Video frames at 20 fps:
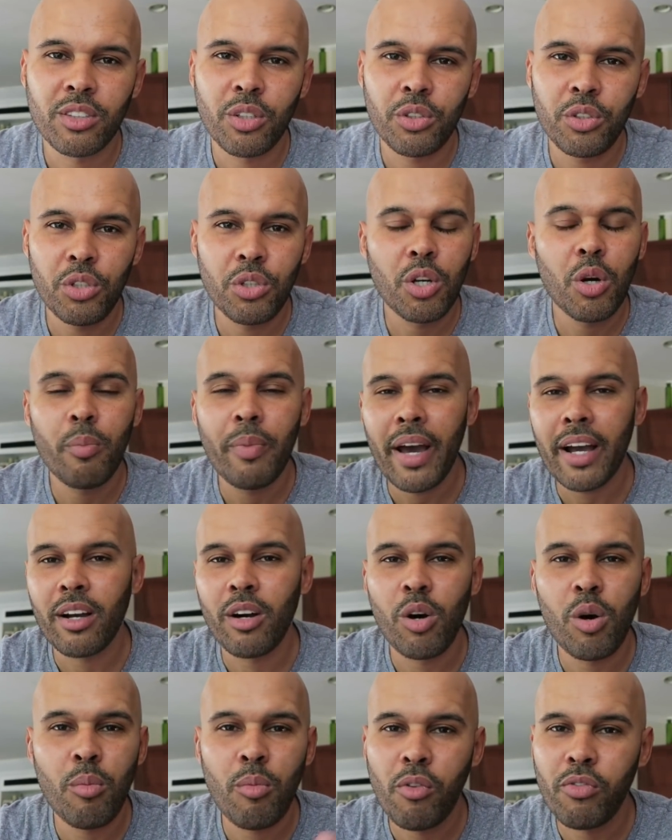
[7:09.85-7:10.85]
So you go back
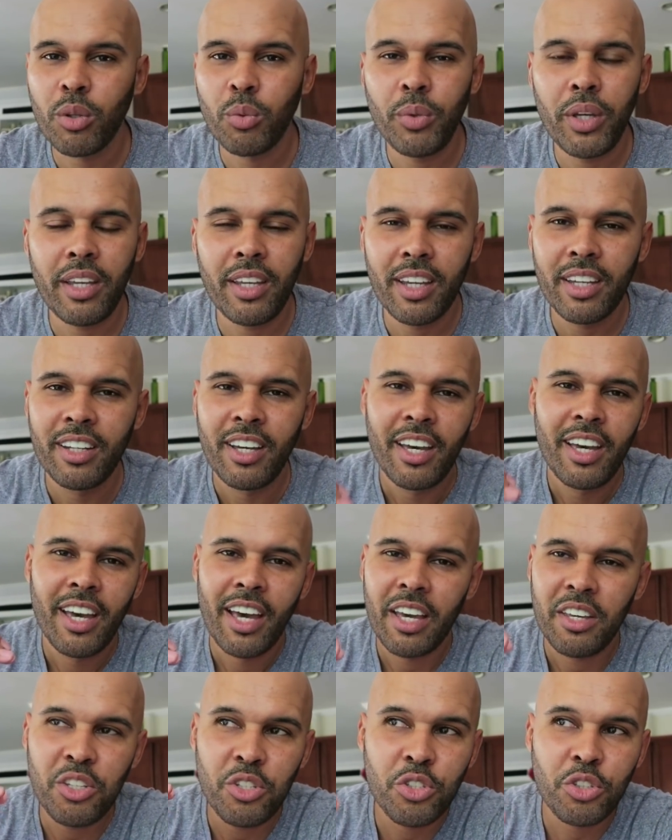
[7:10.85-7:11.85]
home over the weekend
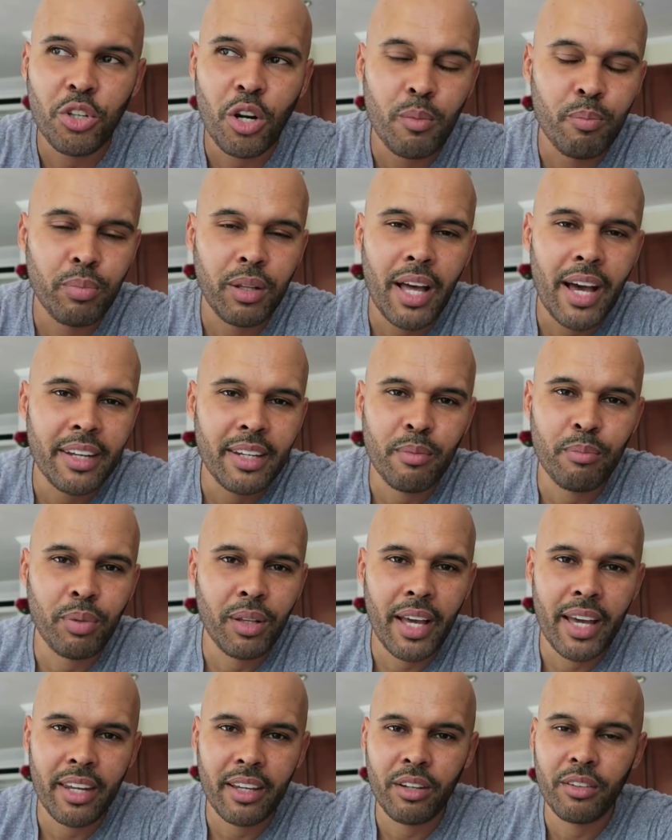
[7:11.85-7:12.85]
and you start plotting and
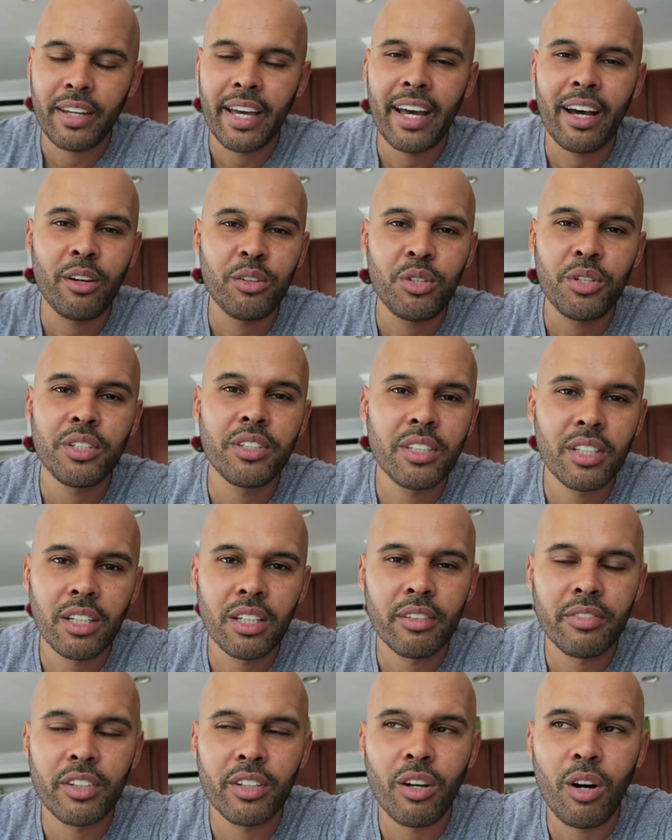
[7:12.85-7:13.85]
planning on how you can
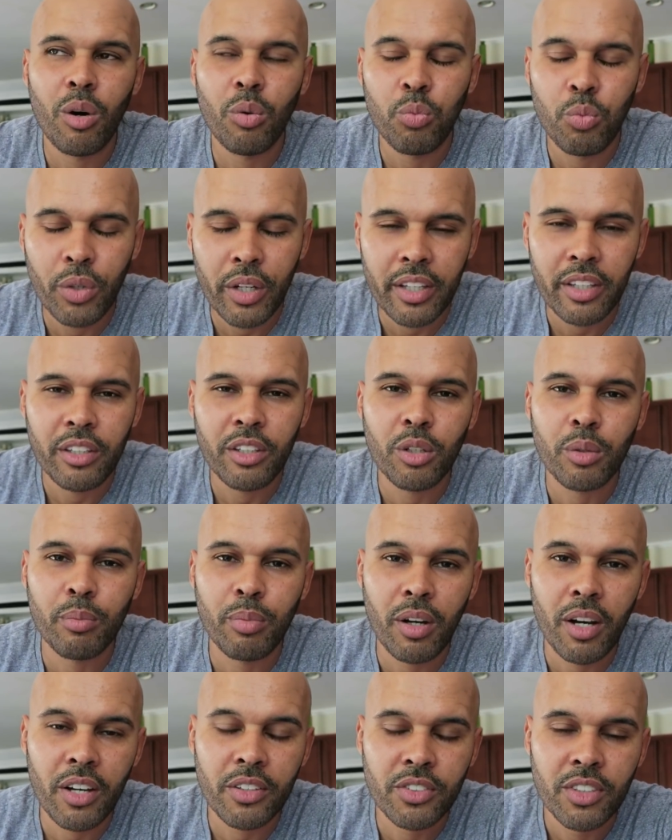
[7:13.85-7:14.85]
deliver on what your
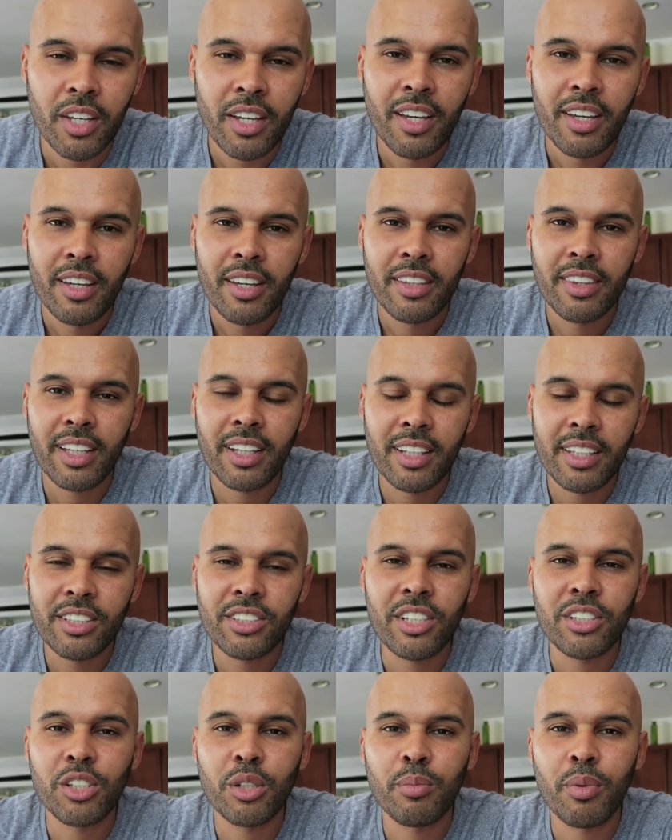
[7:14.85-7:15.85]
boss, the
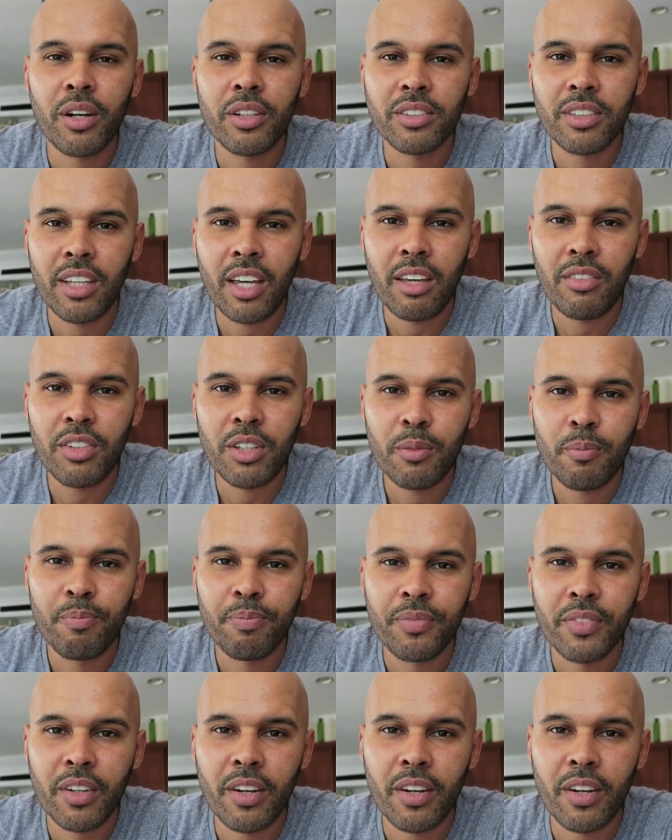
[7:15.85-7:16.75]
list that your boss gave you.